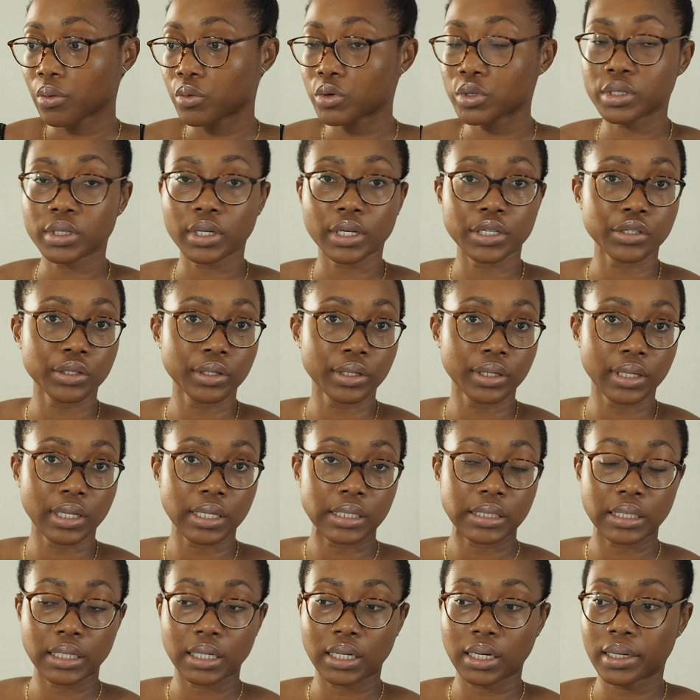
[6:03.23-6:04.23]
which is actually
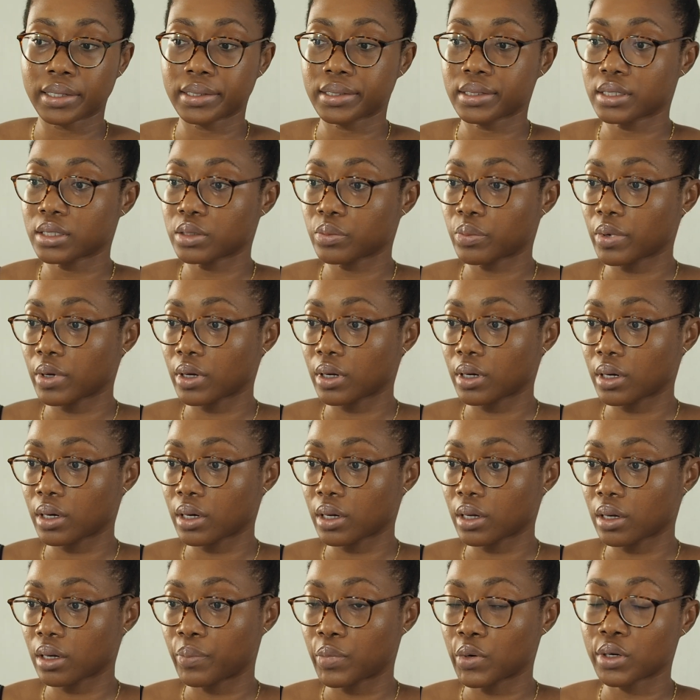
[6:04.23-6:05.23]
less than I anticipated,
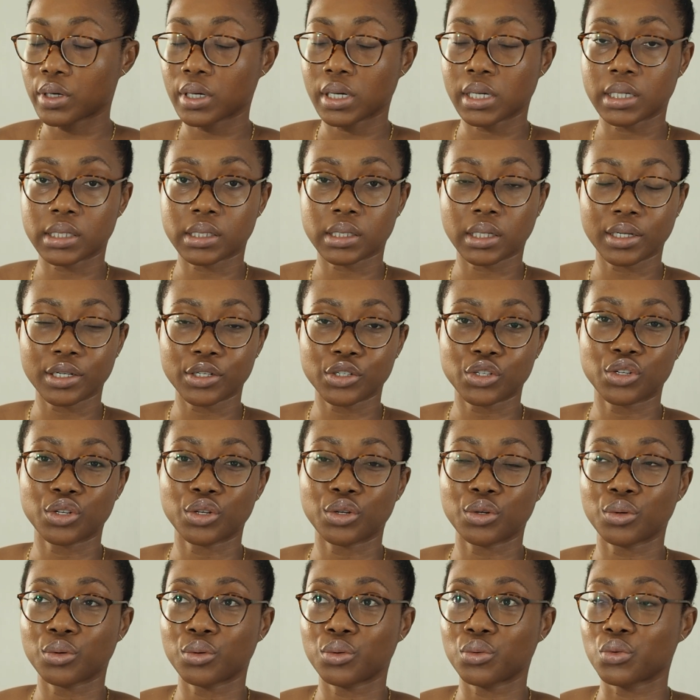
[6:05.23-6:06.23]
but I decided
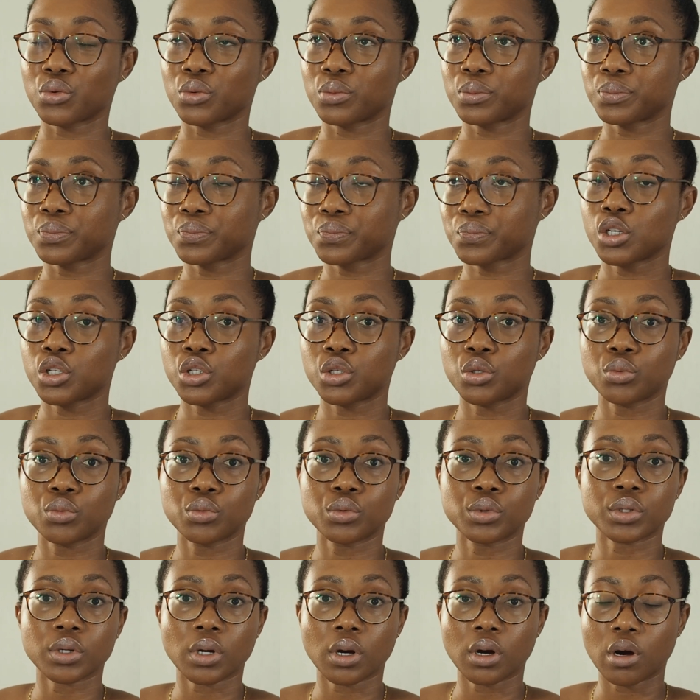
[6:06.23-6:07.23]
to
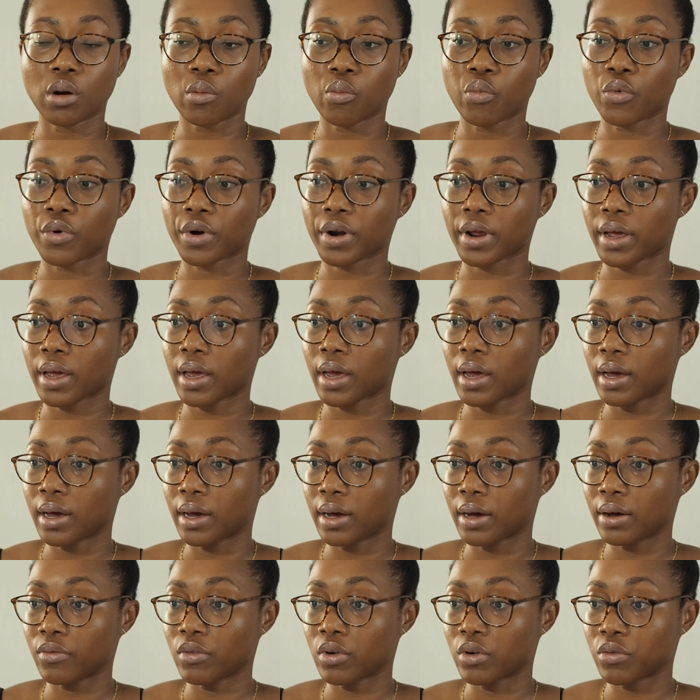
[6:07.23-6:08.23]
use up what I
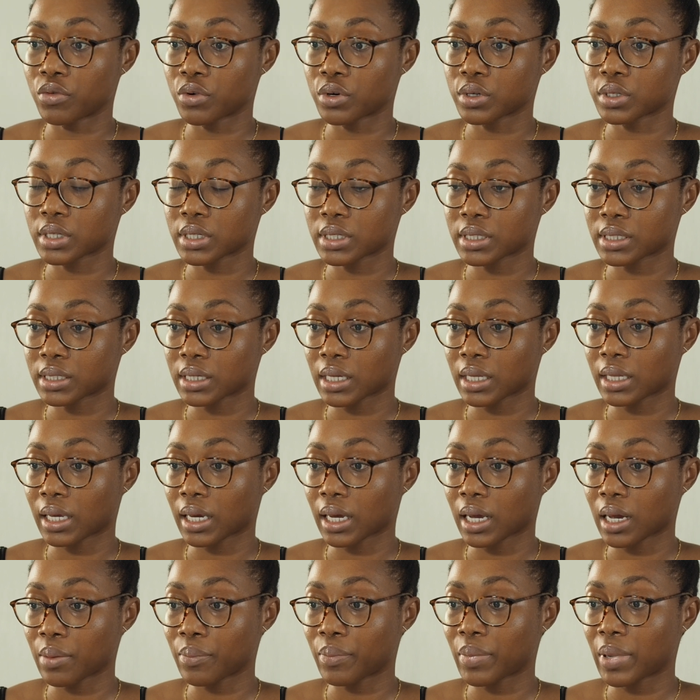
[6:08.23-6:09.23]
have versus
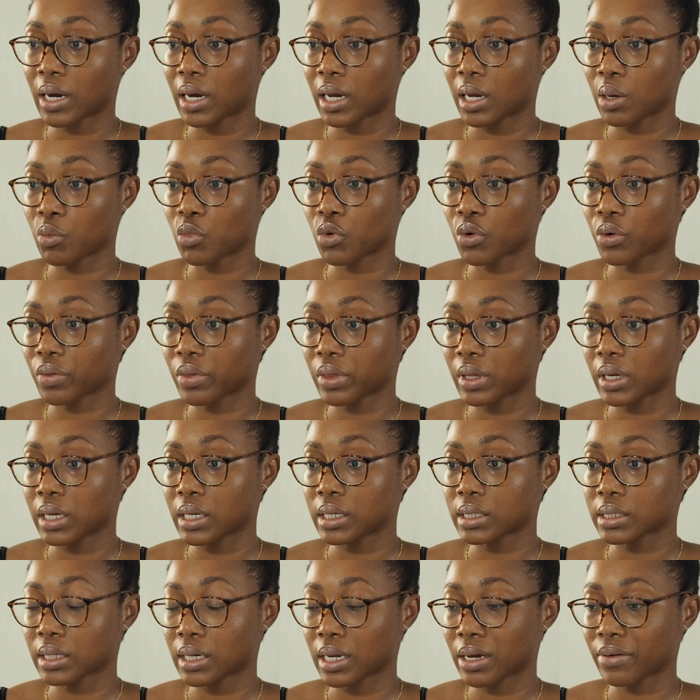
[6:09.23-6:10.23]
like buying more
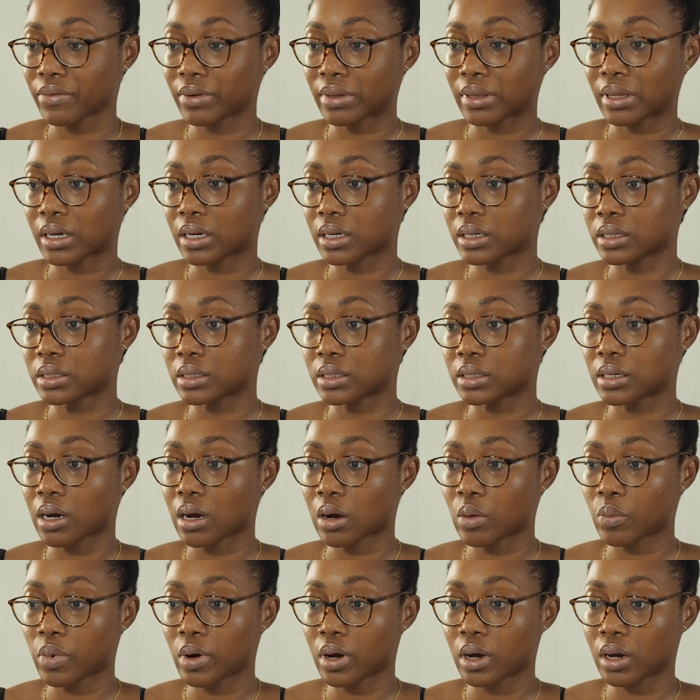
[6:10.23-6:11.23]
things and having like a
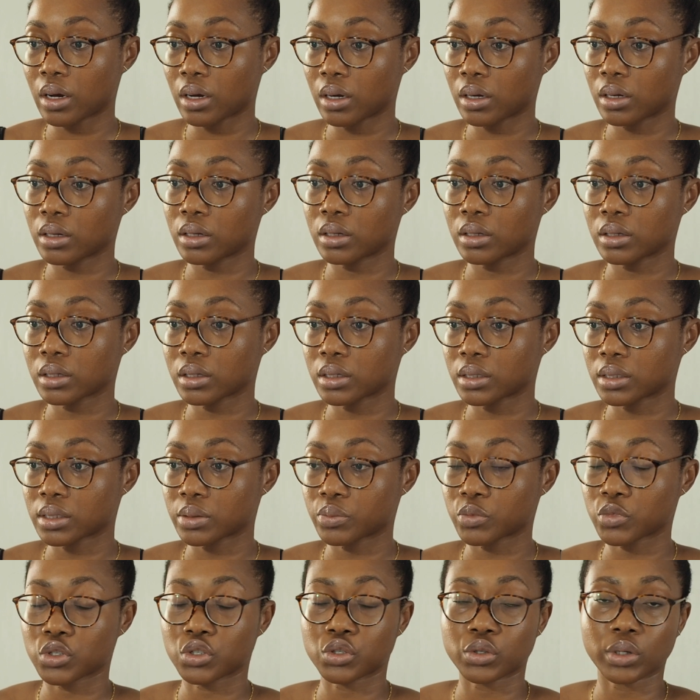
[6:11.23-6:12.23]
stockpile because
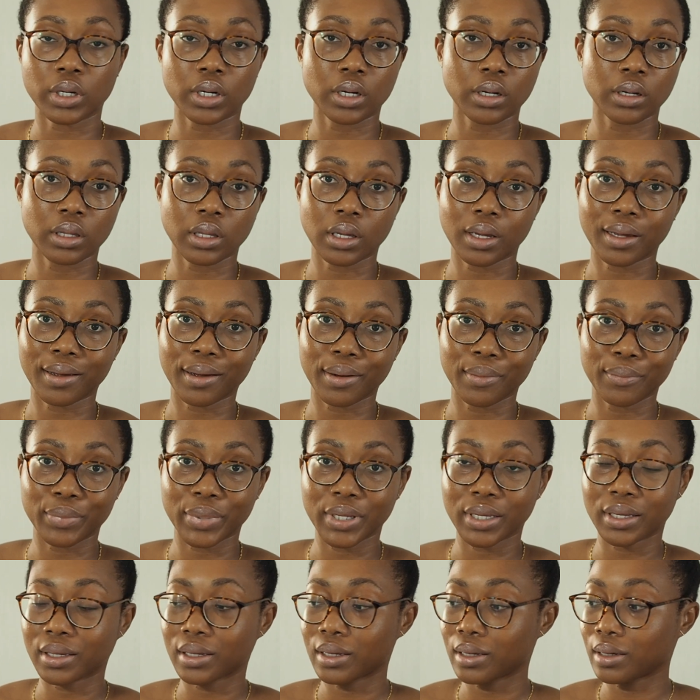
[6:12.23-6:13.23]
I'm just trying to like
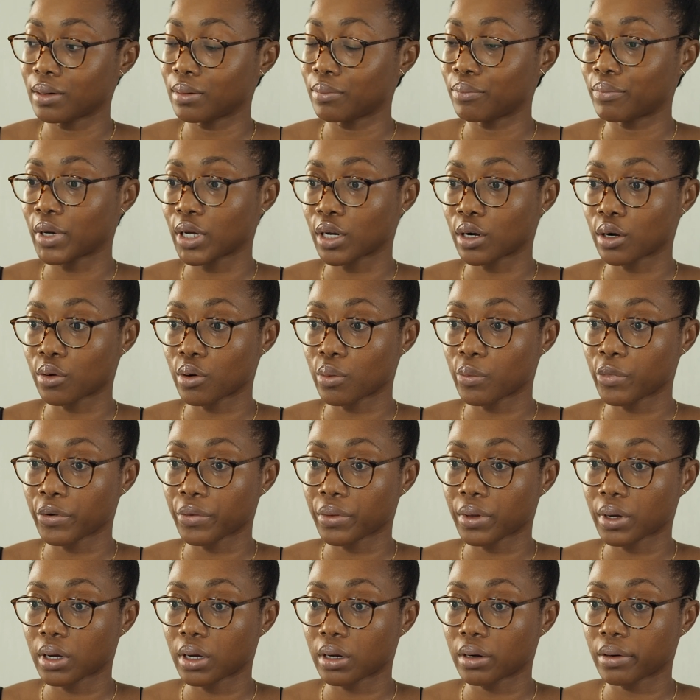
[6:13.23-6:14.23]
be better about
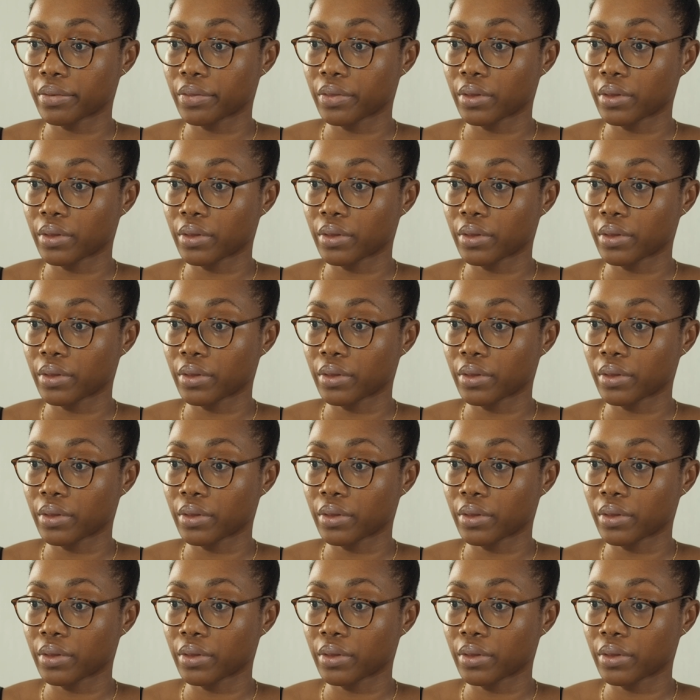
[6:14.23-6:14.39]
that kind of